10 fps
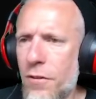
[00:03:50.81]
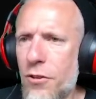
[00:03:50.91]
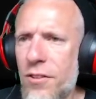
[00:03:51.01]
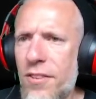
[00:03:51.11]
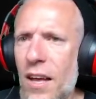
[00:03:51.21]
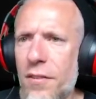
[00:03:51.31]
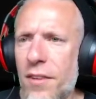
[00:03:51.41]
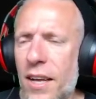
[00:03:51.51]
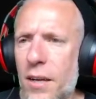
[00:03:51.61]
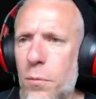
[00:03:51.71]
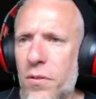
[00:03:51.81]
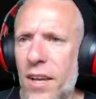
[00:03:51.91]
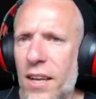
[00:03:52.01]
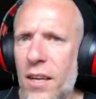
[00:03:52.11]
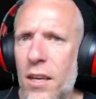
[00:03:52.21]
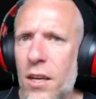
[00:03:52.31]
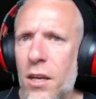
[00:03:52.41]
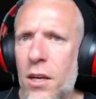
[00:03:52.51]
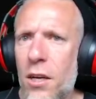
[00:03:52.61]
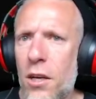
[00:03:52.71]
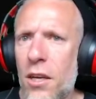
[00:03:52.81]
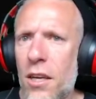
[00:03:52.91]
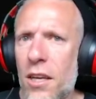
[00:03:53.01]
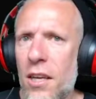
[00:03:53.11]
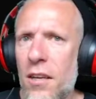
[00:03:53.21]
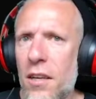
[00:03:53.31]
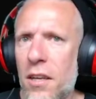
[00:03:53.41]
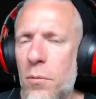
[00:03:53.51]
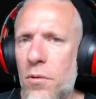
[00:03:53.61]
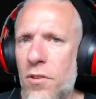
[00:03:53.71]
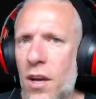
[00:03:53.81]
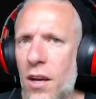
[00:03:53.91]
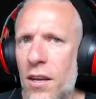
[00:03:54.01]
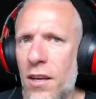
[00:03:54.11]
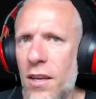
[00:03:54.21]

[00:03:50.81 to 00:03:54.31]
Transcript: It just sounds like it was like he he was uh,